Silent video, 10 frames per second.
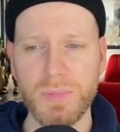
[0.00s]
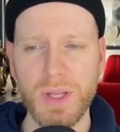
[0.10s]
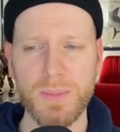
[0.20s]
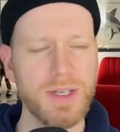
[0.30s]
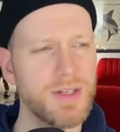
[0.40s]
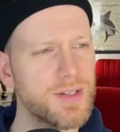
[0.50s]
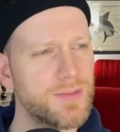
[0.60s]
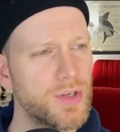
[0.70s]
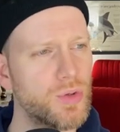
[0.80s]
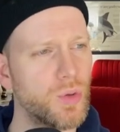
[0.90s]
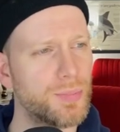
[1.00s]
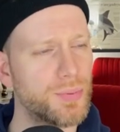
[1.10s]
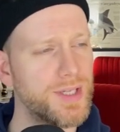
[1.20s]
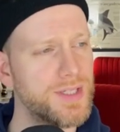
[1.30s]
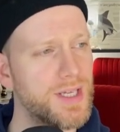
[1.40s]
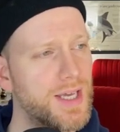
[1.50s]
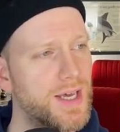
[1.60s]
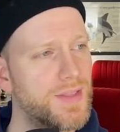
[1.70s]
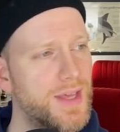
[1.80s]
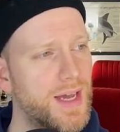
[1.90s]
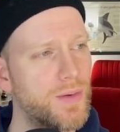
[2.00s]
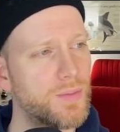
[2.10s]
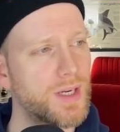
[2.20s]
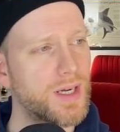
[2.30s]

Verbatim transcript: But another very cool print that we are